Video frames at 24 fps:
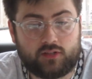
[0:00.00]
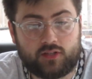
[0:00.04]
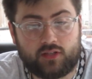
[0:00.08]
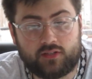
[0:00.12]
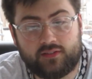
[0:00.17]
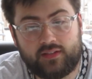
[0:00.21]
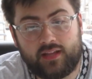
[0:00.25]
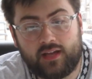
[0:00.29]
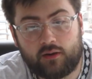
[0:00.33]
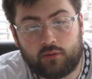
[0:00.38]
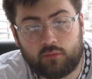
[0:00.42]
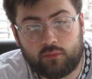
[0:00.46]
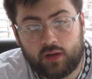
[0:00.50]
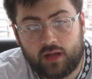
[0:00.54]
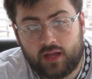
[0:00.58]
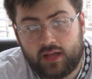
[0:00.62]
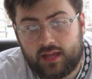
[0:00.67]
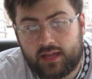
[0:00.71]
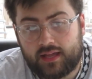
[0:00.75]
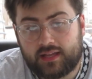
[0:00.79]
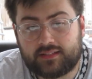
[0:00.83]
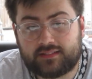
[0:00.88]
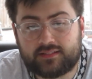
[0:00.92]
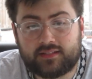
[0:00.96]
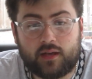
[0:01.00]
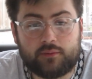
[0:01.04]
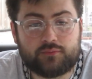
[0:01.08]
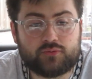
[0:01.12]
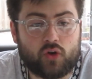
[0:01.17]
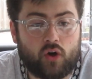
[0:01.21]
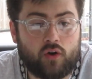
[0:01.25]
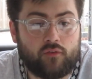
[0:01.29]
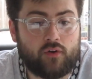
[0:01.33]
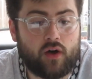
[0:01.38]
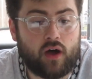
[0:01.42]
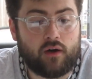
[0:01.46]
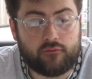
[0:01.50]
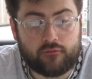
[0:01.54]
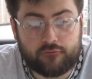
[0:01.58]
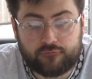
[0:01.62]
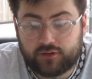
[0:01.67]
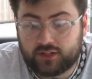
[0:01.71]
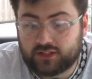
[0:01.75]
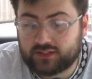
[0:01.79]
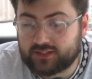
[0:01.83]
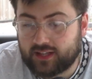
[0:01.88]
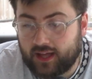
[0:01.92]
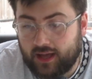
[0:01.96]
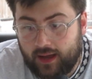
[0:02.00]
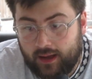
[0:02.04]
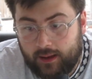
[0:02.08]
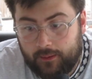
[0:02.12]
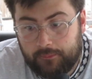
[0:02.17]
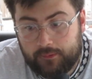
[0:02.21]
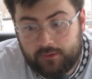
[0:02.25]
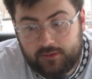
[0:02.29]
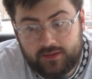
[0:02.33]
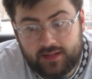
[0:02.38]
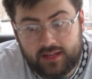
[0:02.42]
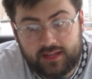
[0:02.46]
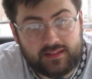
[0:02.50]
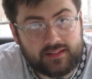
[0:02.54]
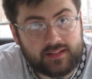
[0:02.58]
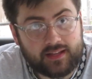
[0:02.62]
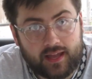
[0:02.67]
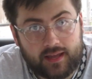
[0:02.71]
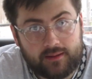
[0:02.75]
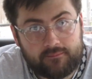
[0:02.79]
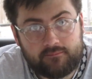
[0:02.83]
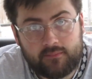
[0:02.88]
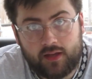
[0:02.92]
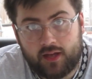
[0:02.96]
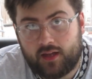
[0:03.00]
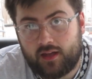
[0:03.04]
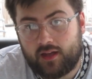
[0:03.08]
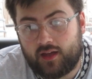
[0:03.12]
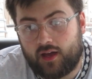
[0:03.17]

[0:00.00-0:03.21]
Now, in terms of other things that happened in the game,